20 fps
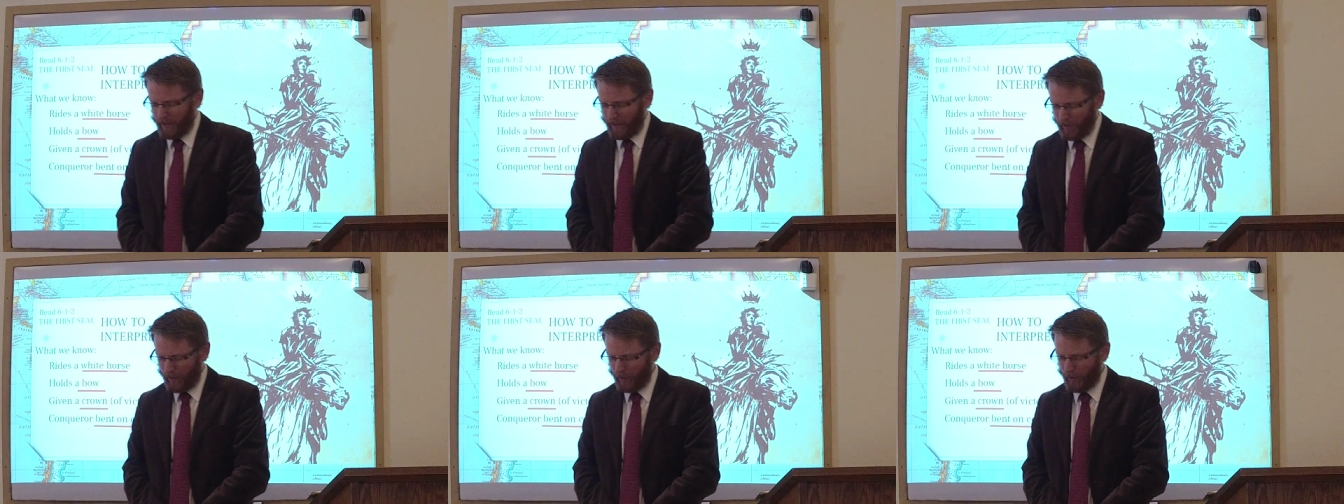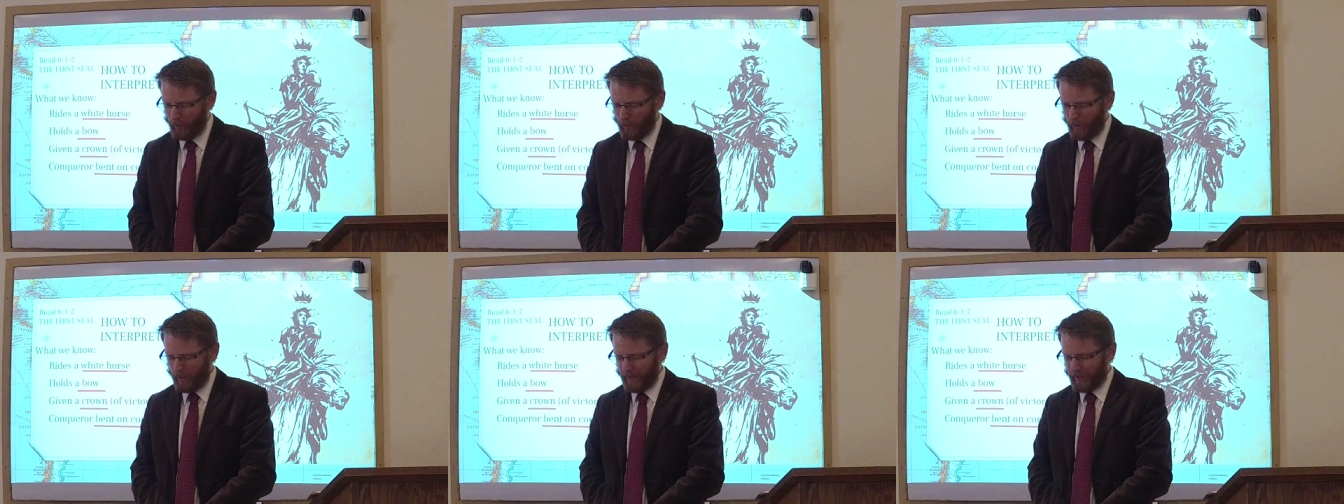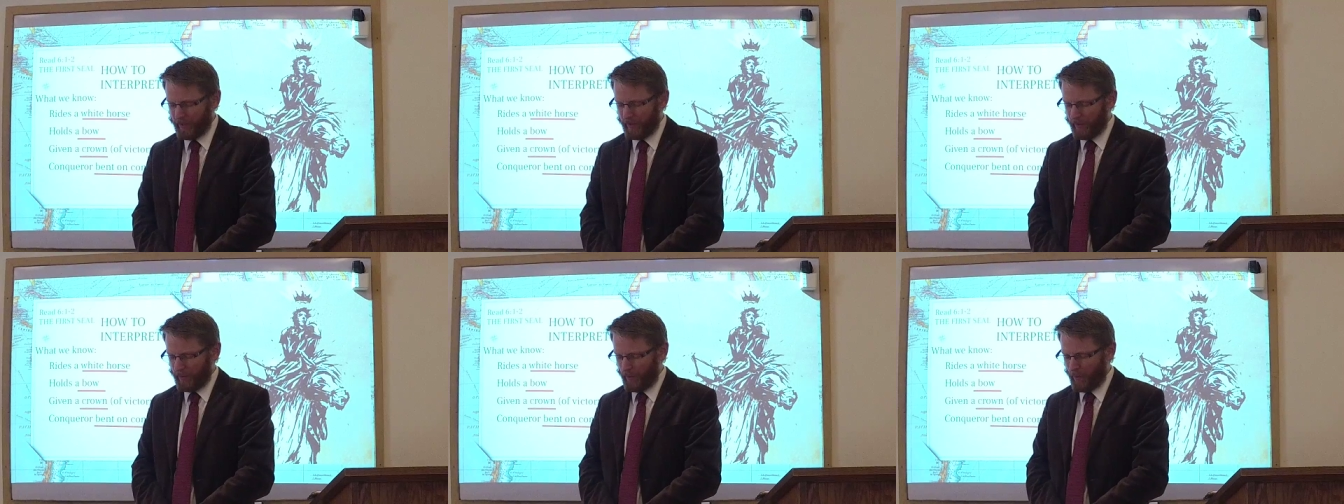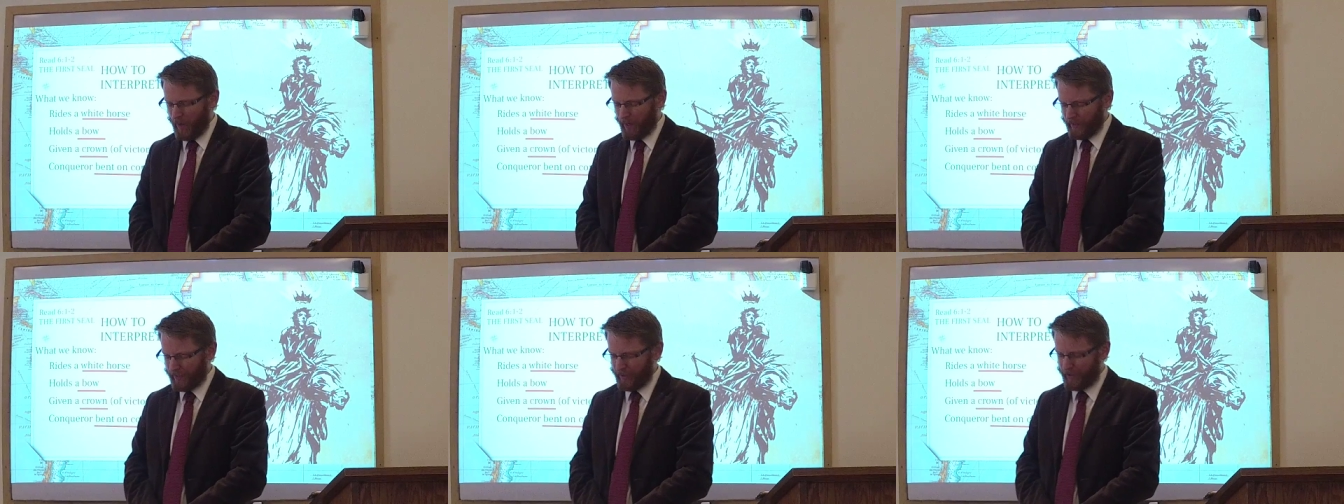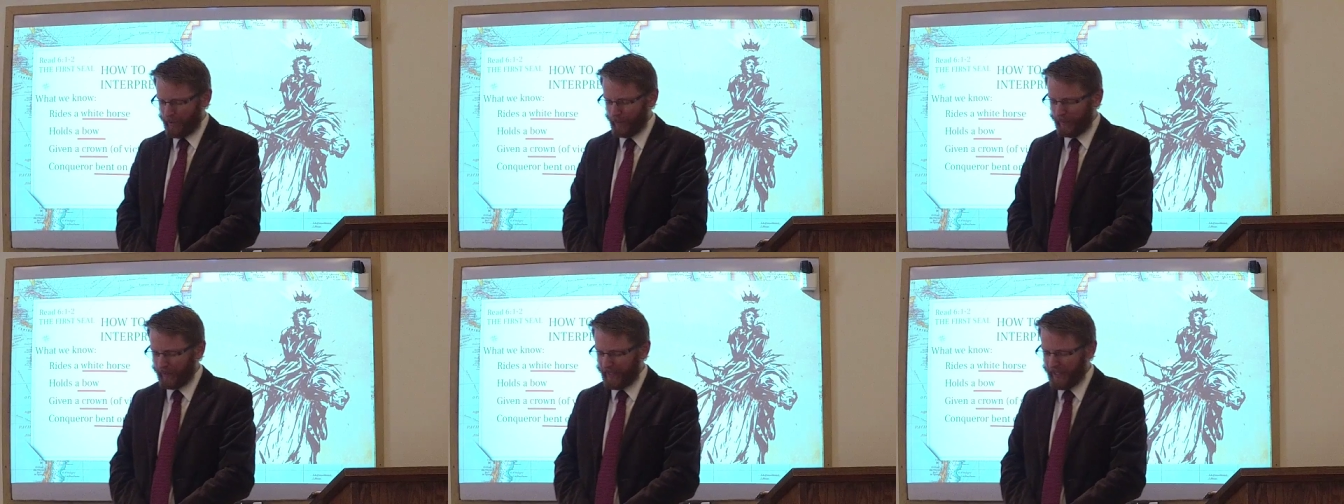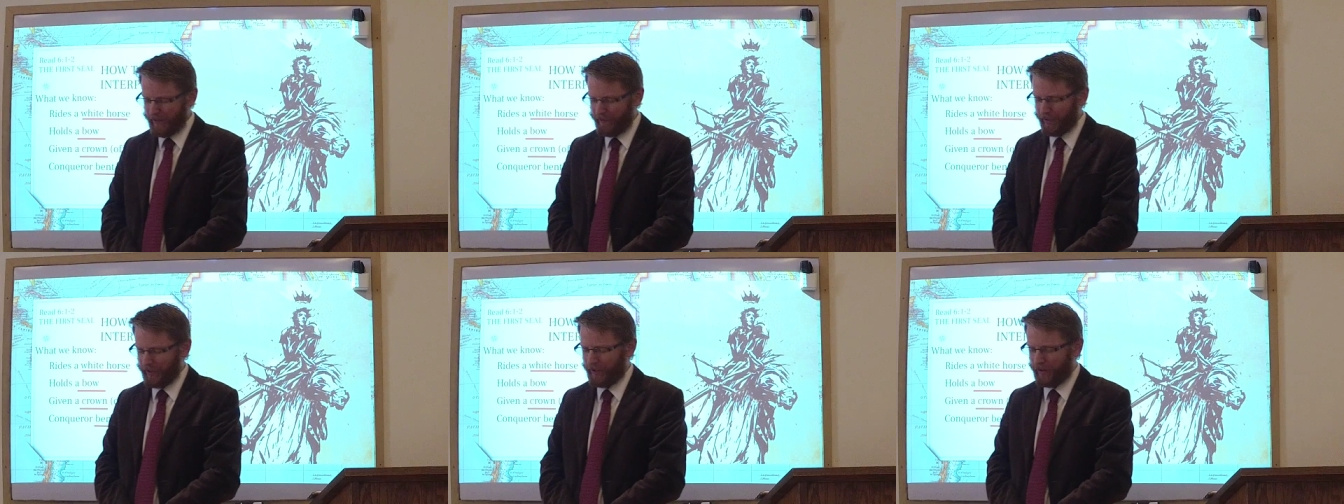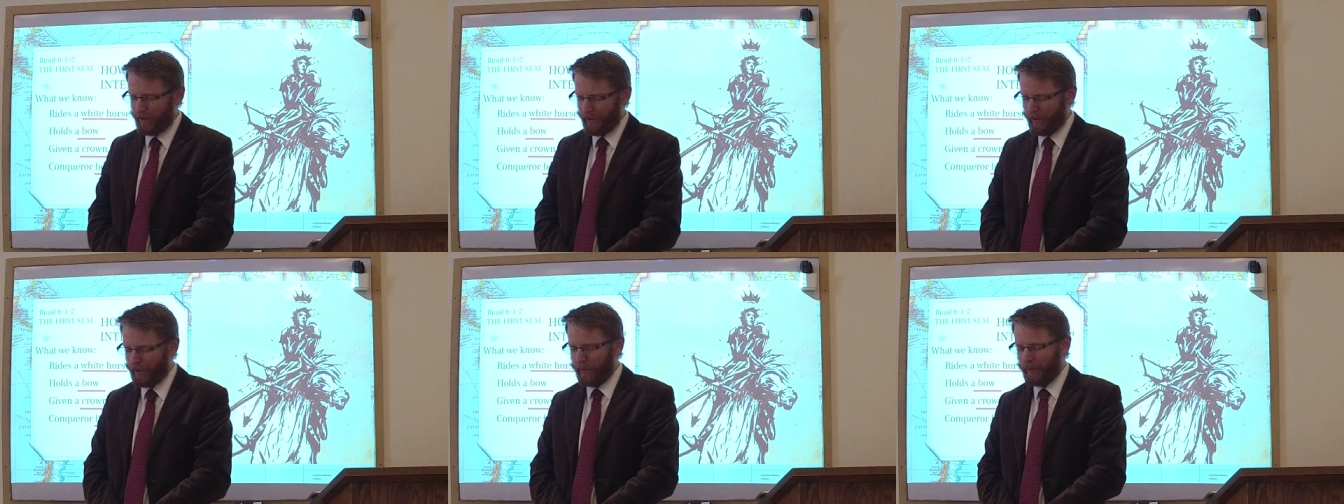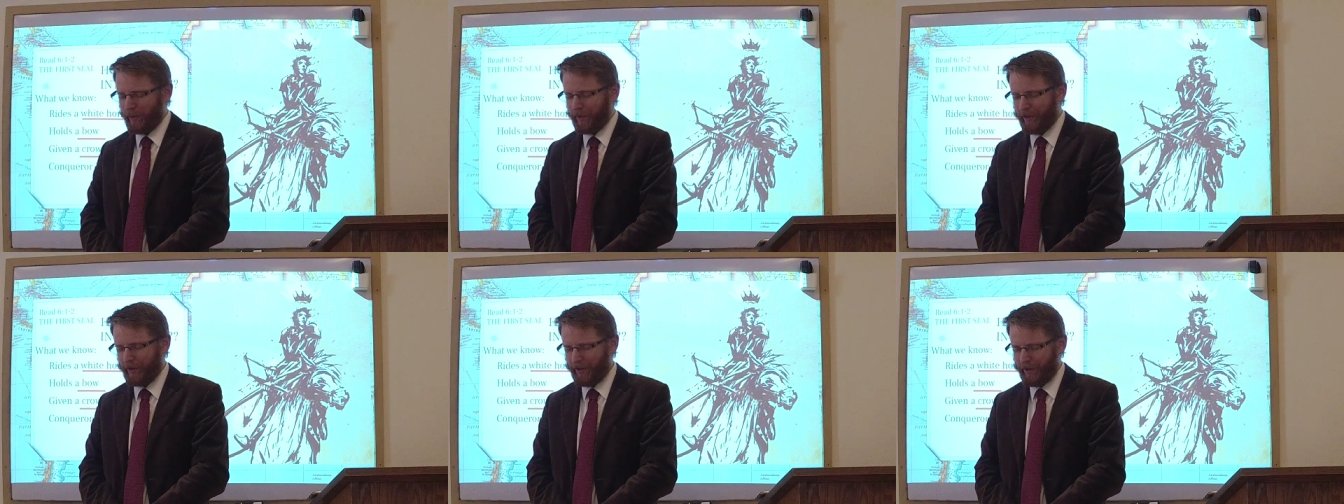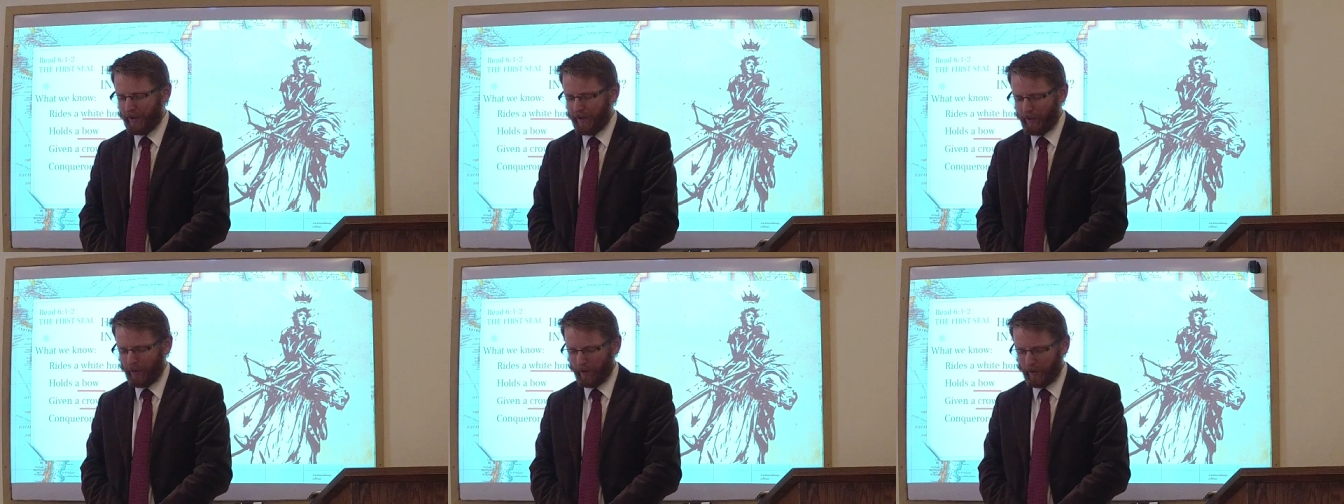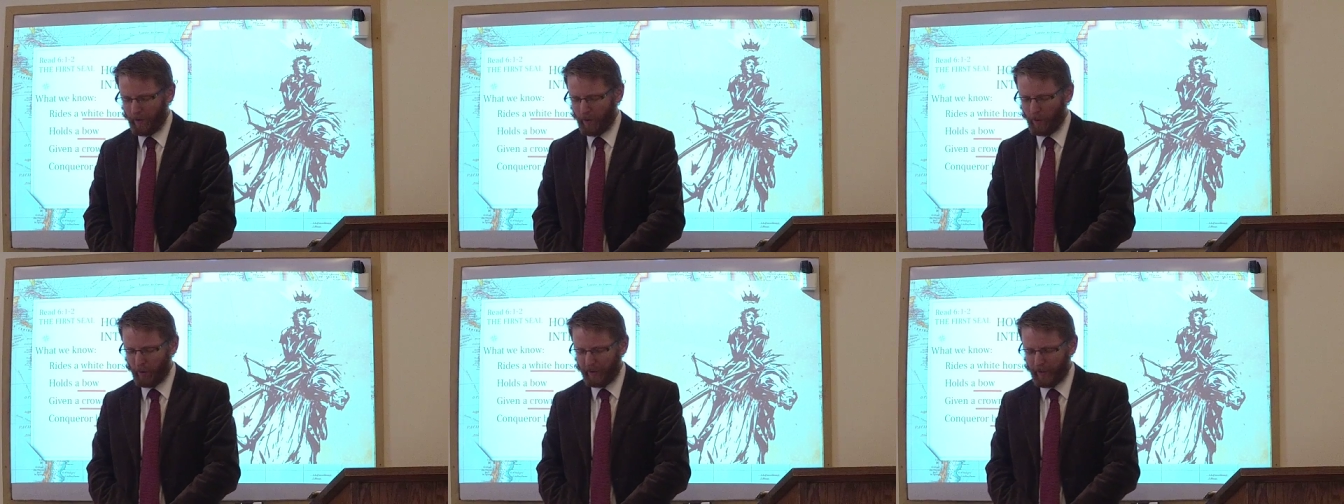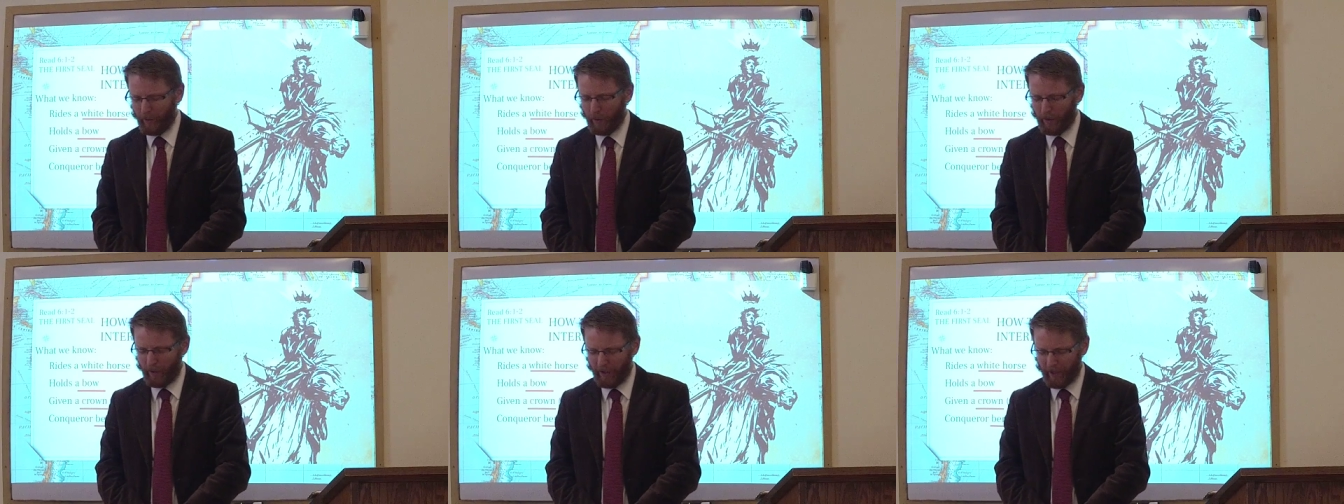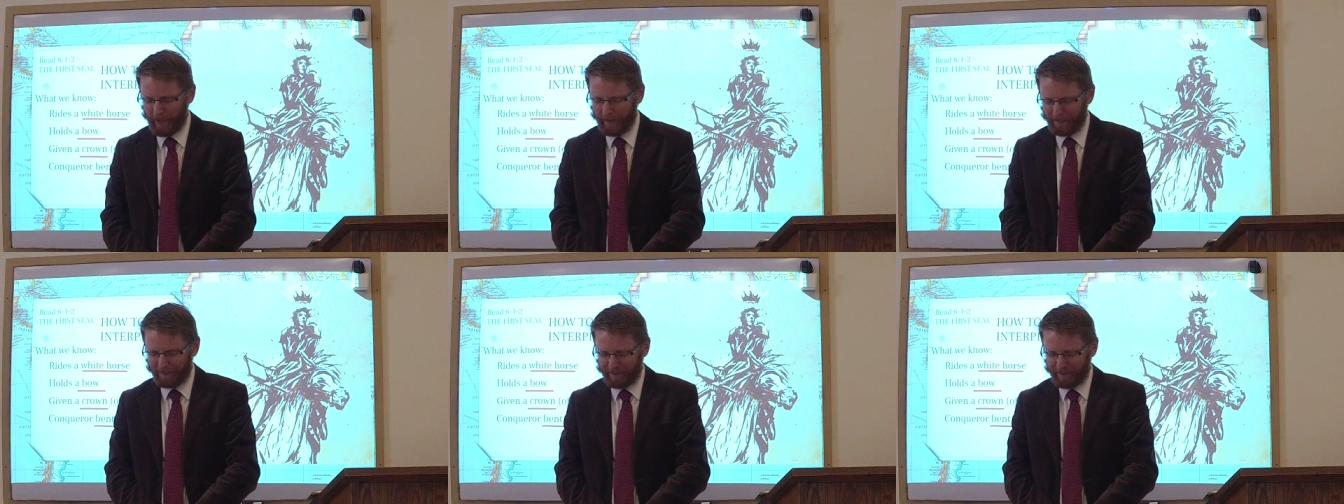you would want us to believe and do with your holy word.